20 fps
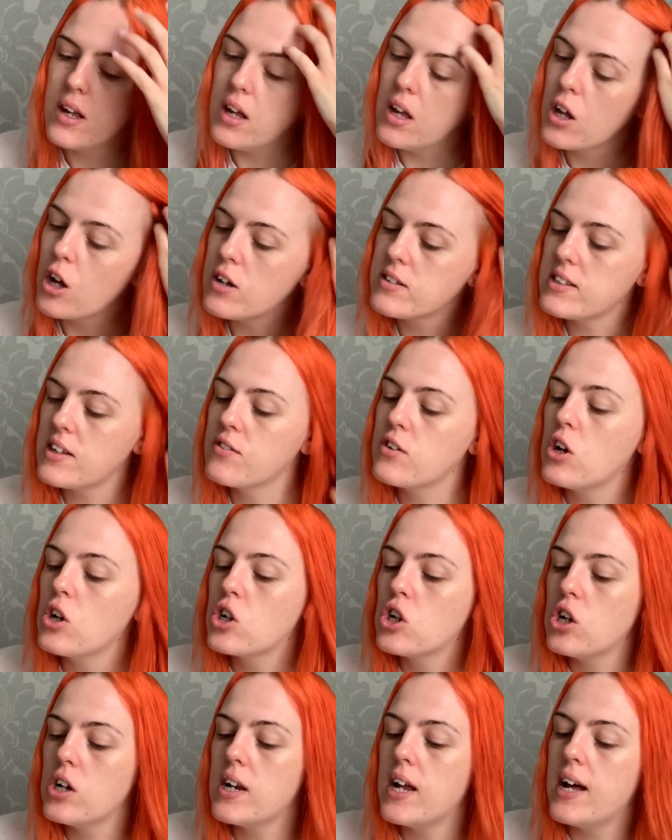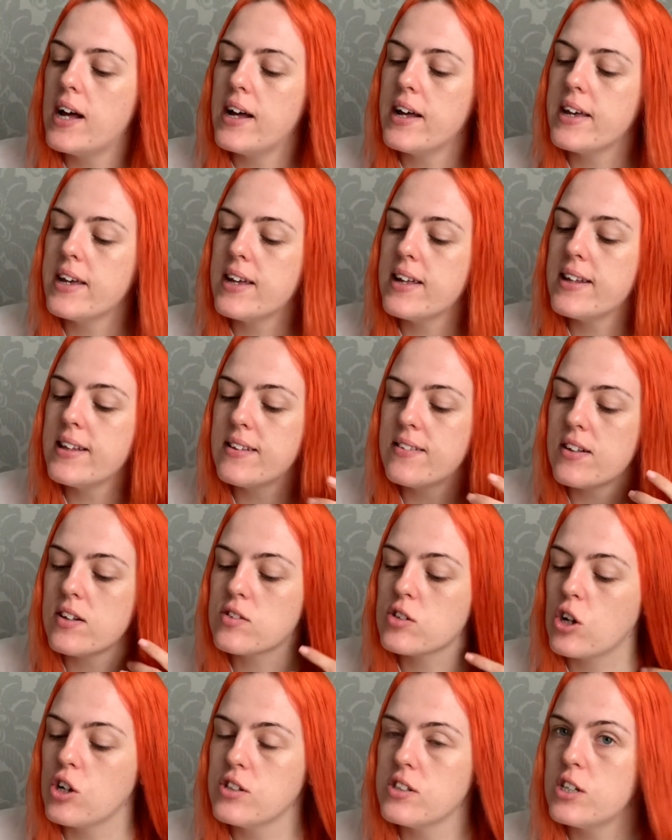Because I've got colour in this
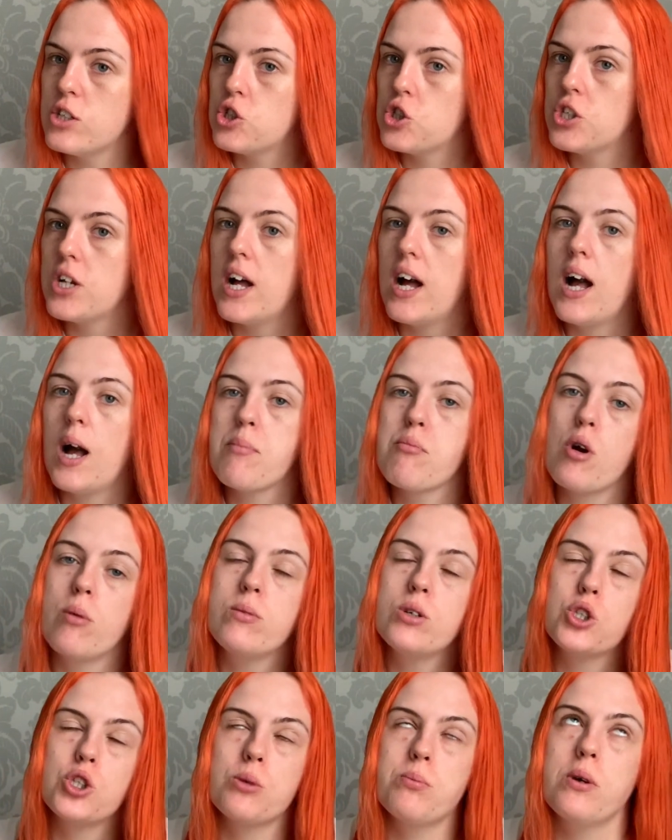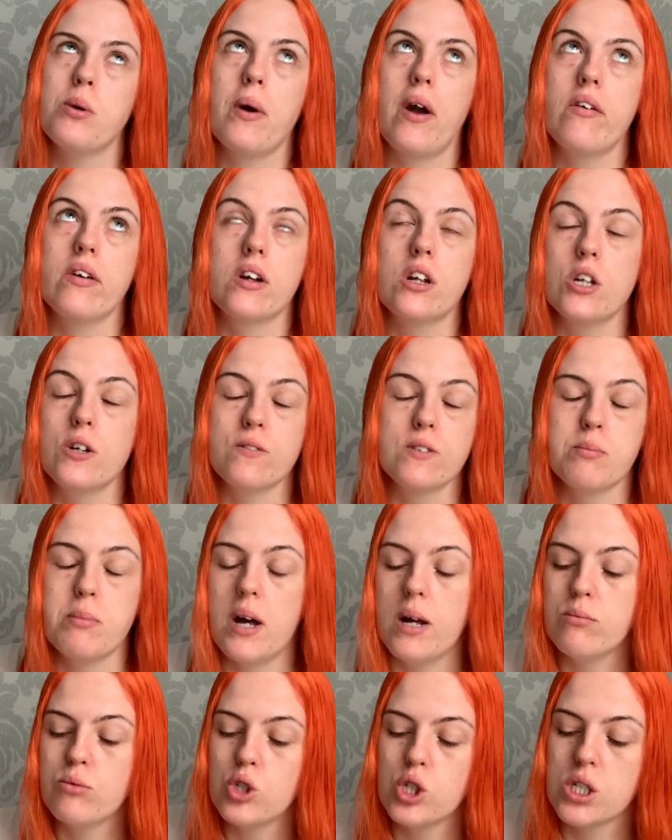conditioner, I probably should be wearing gloves, but
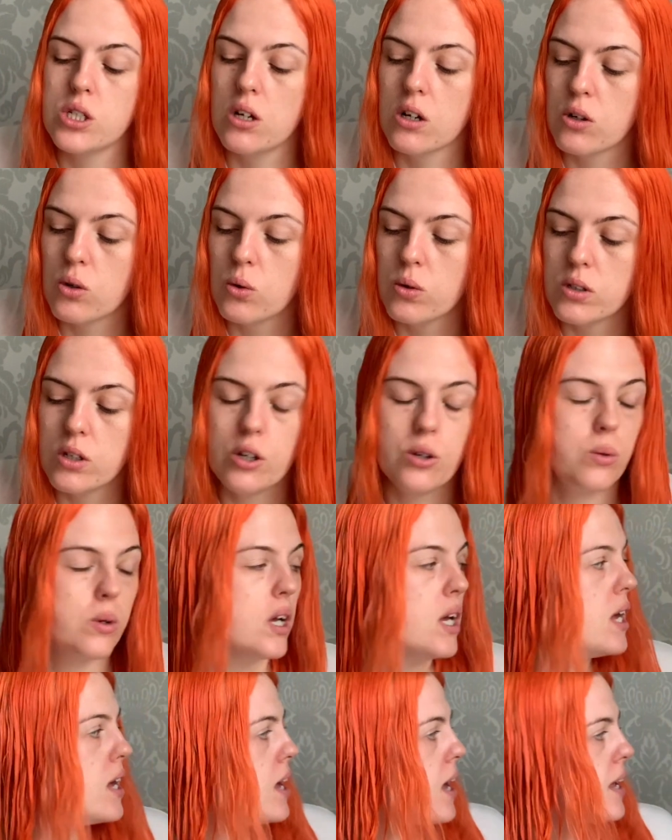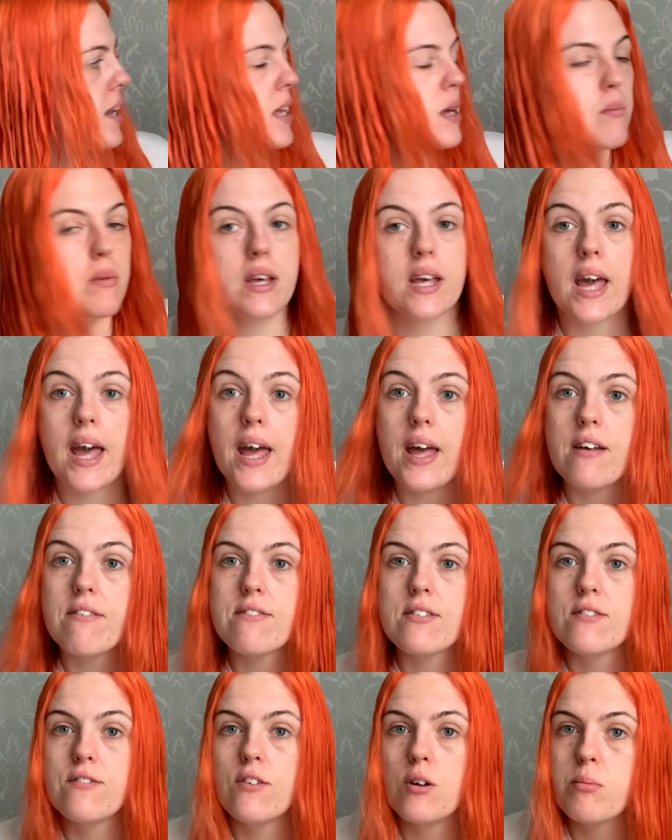I'm just not going to. I need to be
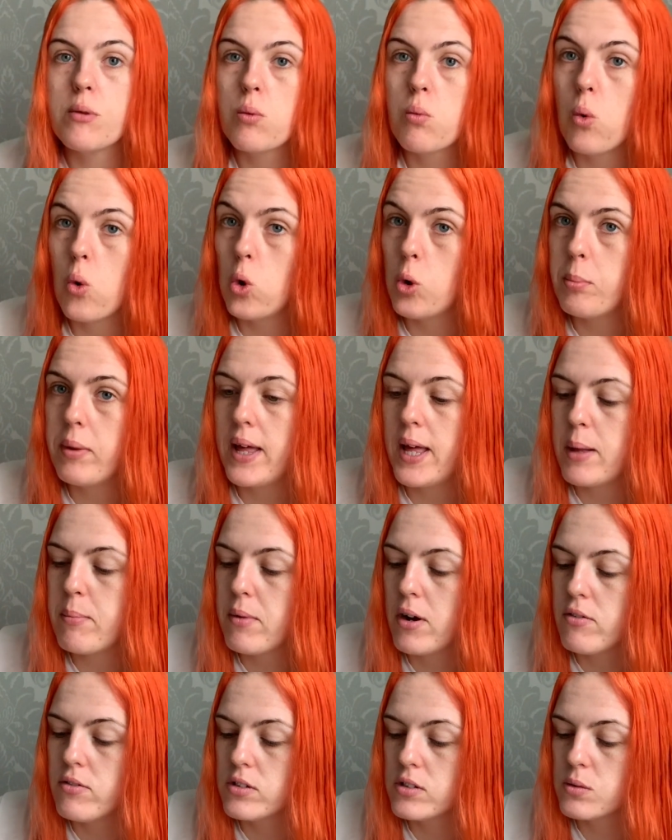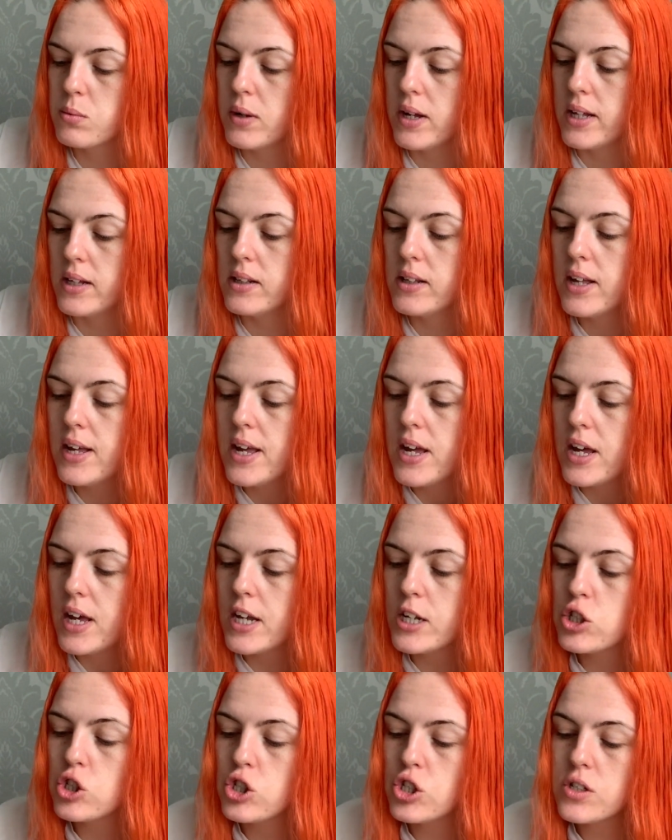careful for my wallpaper as well.
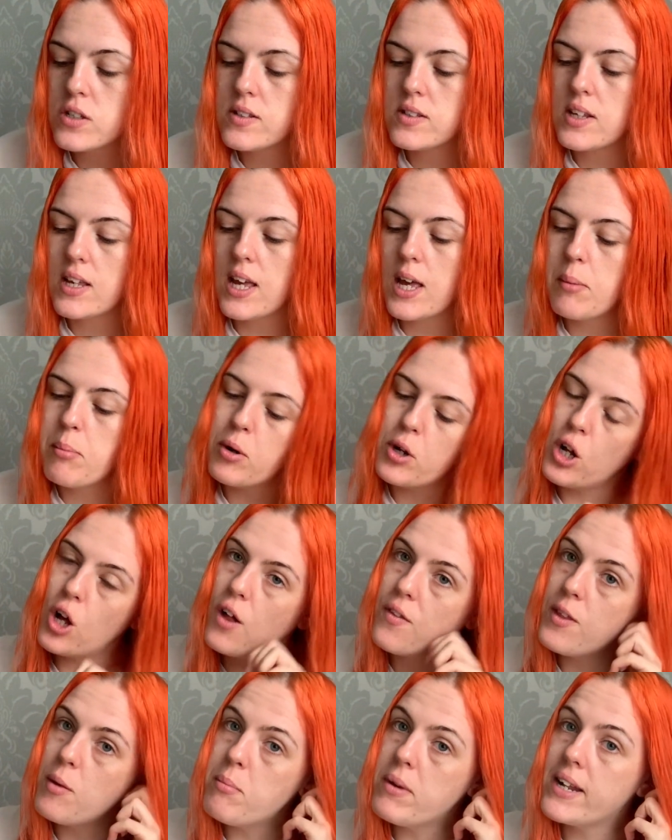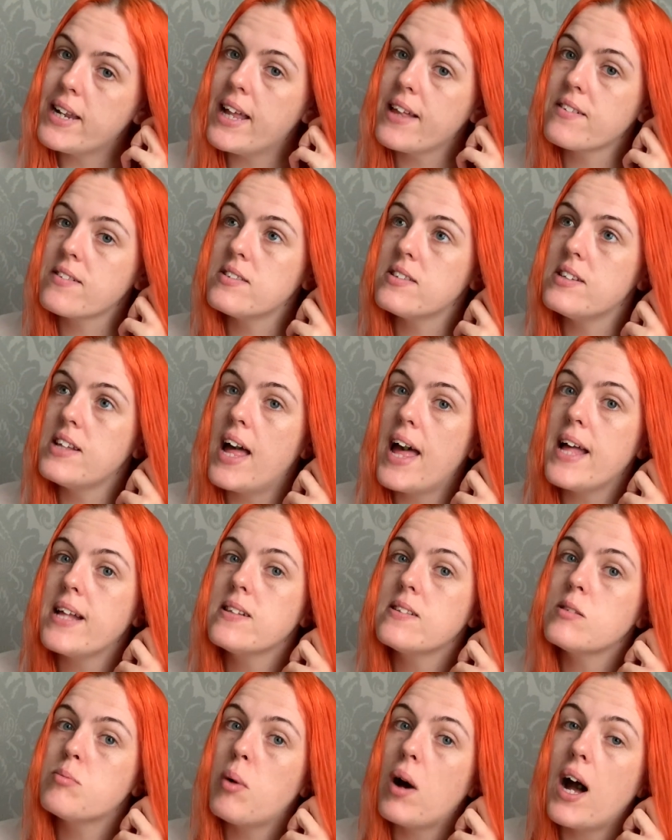It does say to put it on the mid-lengths and
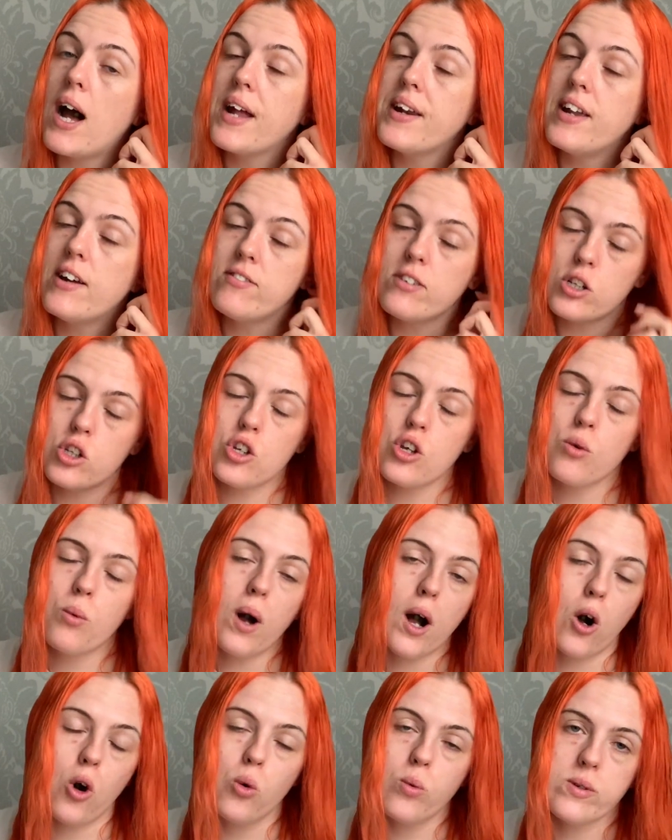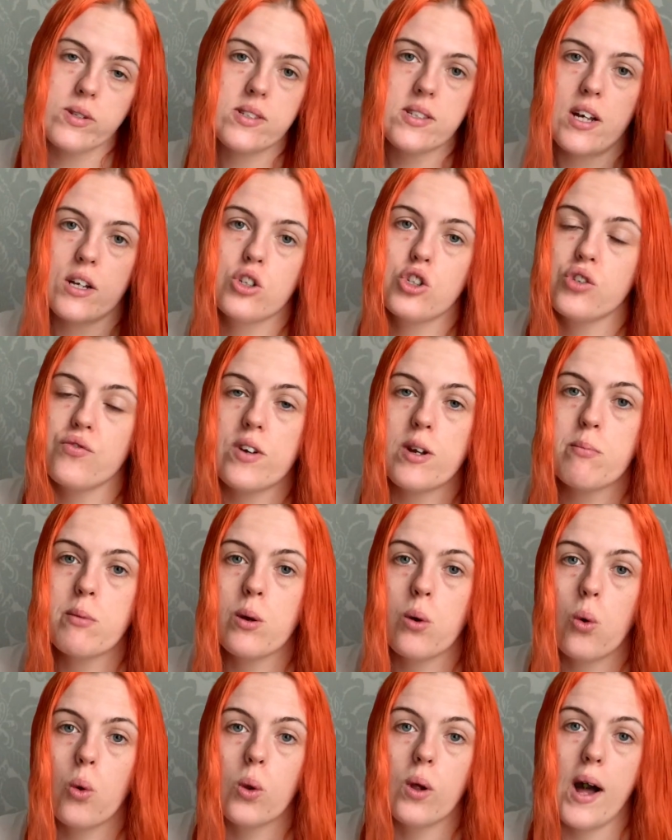ends, but I never do. I always saturate my
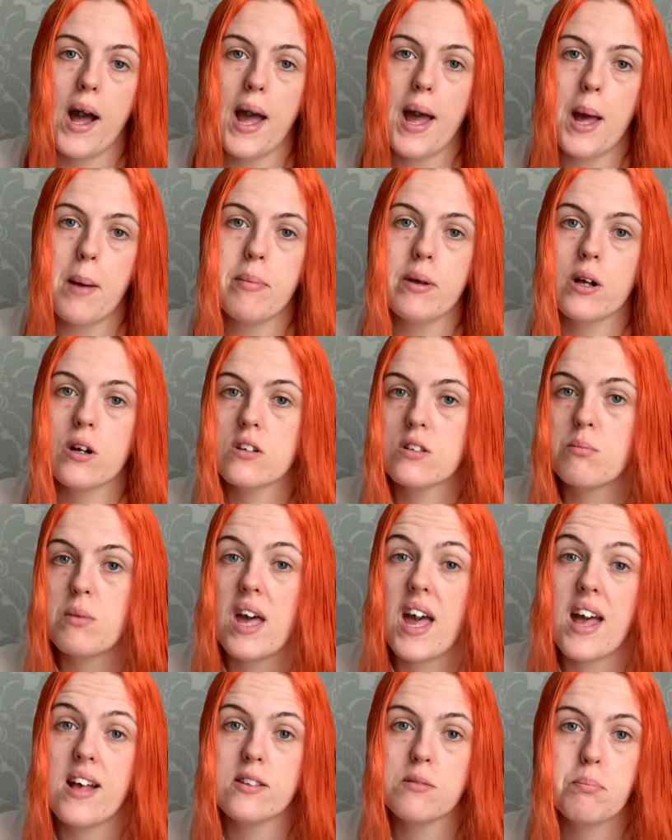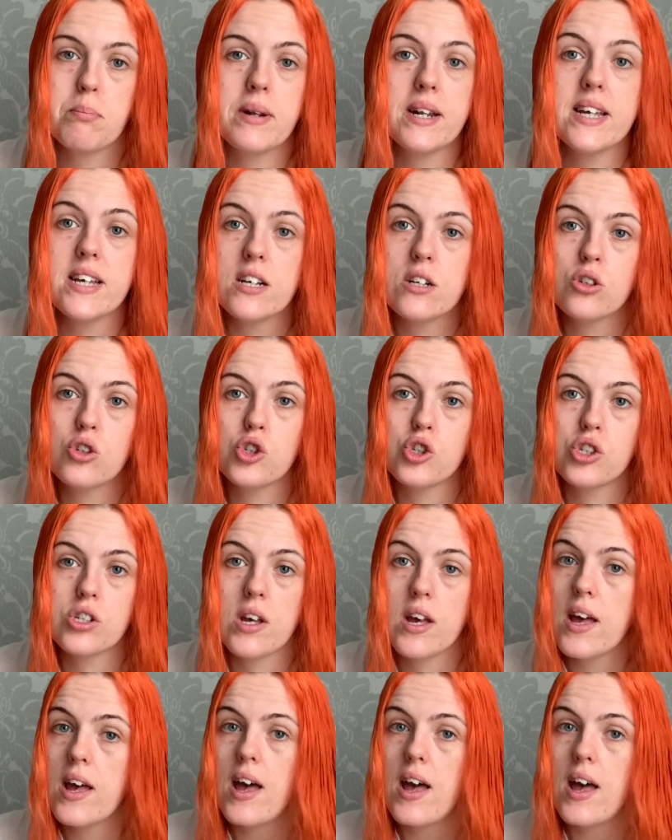whole hair because my hair's bleached.